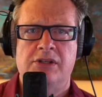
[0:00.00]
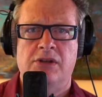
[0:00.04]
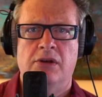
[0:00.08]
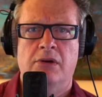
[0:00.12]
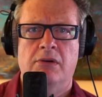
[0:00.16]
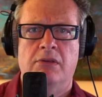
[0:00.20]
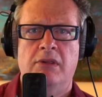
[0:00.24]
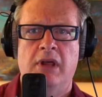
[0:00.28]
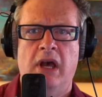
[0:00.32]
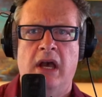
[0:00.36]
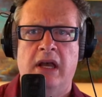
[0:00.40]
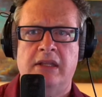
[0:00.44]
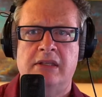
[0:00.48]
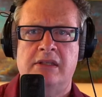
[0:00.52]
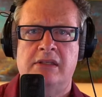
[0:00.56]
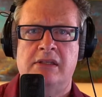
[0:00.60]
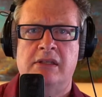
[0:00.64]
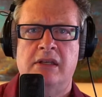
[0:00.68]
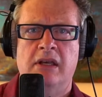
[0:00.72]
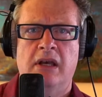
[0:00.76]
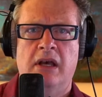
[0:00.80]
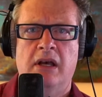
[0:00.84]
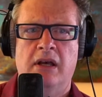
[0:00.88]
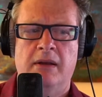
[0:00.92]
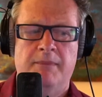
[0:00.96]
So
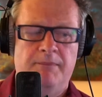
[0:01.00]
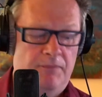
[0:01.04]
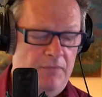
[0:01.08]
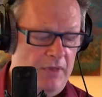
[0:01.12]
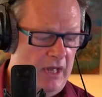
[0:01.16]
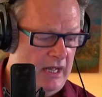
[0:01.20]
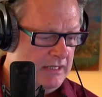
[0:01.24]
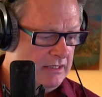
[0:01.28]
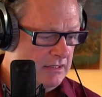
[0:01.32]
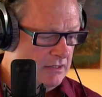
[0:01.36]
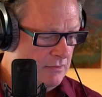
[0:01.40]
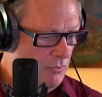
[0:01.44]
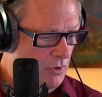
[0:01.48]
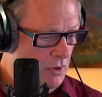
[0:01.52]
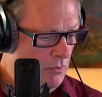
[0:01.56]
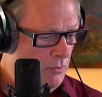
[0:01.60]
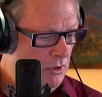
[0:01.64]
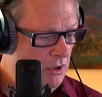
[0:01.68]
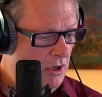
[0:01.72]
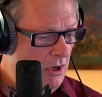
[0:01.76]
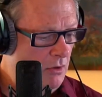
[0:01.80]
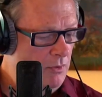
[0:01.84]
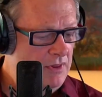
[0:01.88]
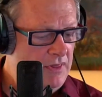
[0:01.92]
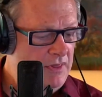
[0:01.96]
that's where we'll
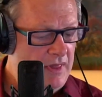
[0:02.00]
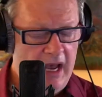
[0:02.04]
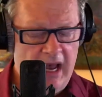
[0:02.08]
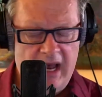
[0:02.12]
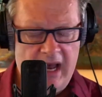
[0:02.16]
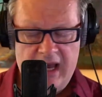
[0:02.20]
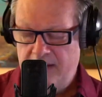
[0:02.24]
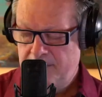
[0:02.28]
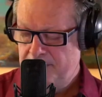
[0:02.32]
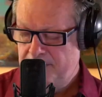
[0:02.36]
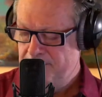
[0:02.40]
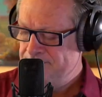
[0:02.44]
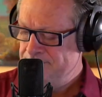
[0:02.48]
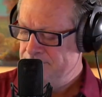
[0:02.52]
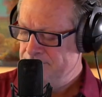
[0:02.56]
go with that.